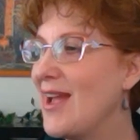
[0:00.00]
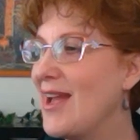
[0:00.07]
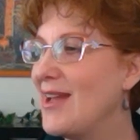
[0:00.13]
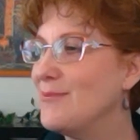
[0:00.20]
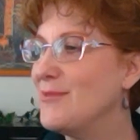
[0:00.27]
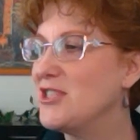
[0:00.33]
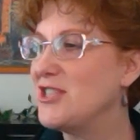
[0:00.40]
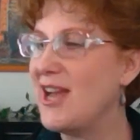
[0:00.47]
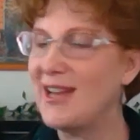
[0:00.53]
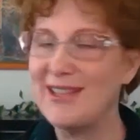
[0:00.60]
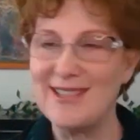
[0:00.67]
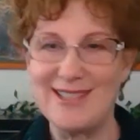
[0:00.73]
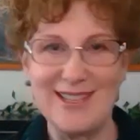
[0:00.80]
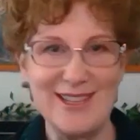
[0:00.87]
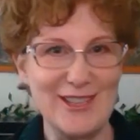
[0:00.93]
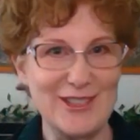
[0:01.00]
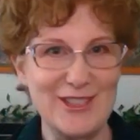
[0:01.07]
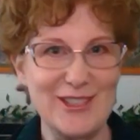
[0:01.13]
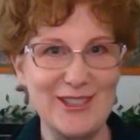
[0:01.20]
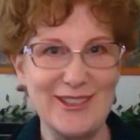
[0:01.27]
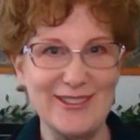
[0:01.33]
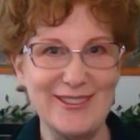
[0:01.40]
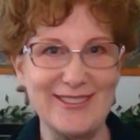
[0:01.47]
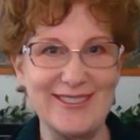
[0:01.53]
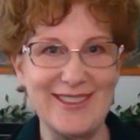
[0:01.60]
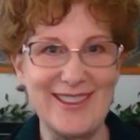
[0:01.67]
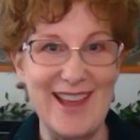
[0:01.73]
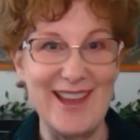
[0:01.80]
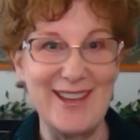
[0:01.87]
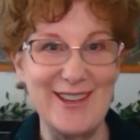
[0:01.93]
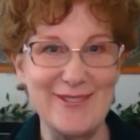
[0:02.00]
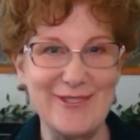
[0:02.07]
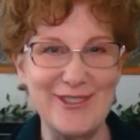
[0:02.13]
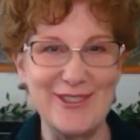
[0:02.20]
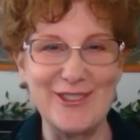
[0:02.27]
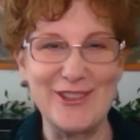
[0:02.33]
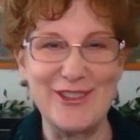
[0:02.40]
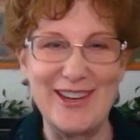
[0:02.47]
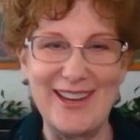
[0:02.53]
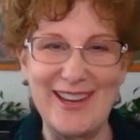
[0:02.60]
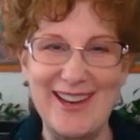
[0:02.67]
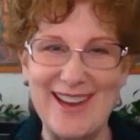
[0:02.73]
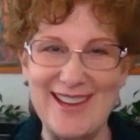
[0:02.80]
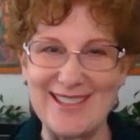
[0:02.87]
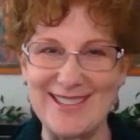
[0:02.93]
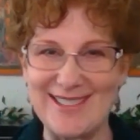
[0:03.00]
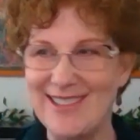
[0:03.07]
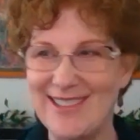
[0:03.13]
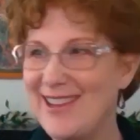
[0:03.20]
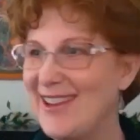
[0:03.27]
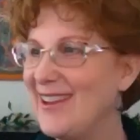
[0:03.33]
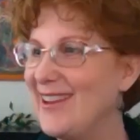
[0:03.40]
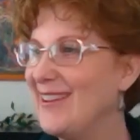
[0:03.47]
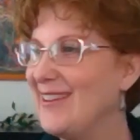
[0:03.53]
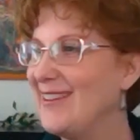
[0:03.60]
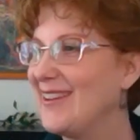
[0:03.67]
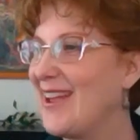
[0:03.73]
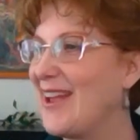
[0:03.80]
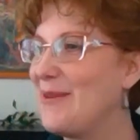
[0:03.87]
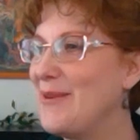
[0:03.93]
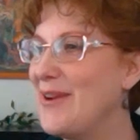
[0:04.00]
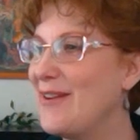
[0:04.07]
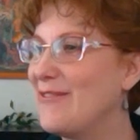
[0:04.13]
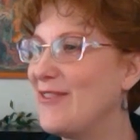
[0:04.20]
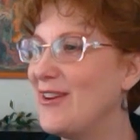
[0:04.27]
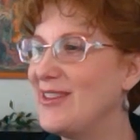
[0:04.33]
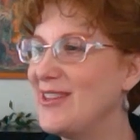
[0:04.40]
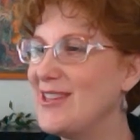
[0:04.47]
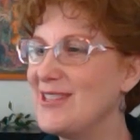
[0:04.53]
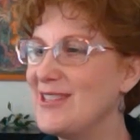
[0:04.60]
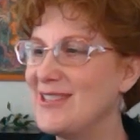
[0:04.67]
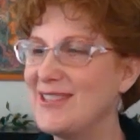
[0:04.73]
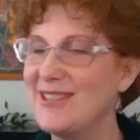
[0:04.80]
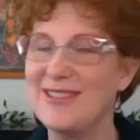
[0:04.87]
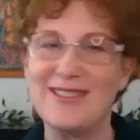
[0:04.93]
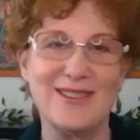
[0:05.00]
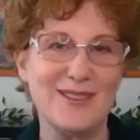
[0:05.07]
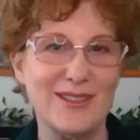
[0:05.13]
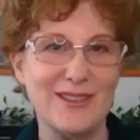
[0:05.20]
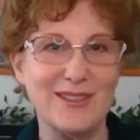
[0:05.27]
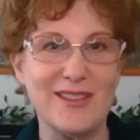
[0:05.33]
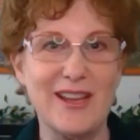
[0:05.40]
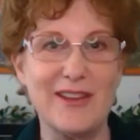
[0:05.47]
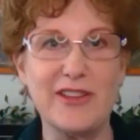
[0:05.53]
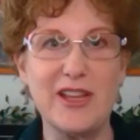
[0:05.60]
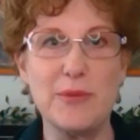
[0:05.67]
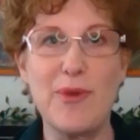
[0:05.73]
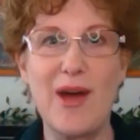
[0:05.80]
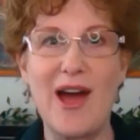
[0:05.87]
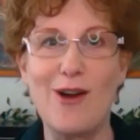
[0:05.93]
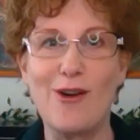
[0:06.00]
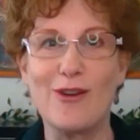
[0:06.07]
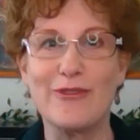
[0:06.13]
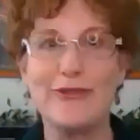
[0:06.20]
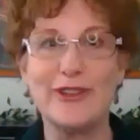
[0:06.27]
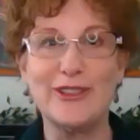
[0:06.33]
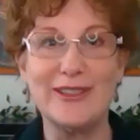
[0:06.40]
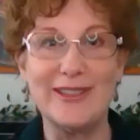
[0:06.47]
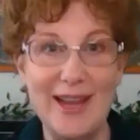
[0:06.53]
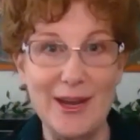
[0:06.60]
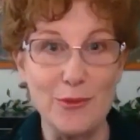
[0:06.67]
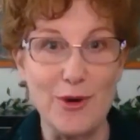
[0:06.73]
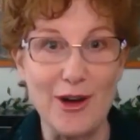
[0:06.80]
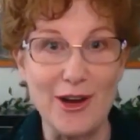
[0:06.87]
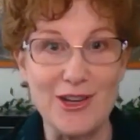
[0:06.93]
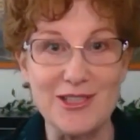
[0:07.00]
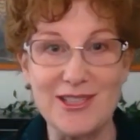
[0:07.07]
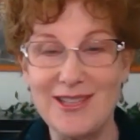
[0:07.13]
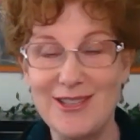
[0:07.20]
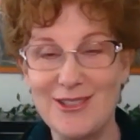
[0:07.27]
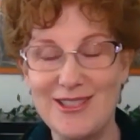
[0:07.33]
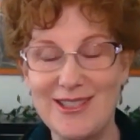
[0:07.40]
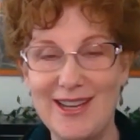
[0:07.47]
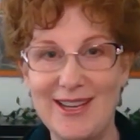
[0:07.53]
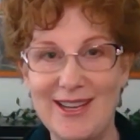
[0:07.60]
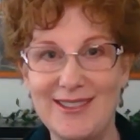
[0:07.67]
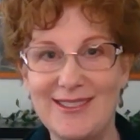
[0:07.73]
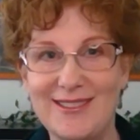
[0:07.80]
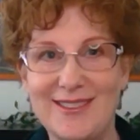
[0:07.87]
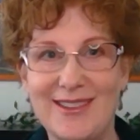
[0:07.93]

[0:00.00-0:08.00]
And Michelle is here too. Thank you for joining us. Okay, we have all these lovely, powerful light workers here tonight.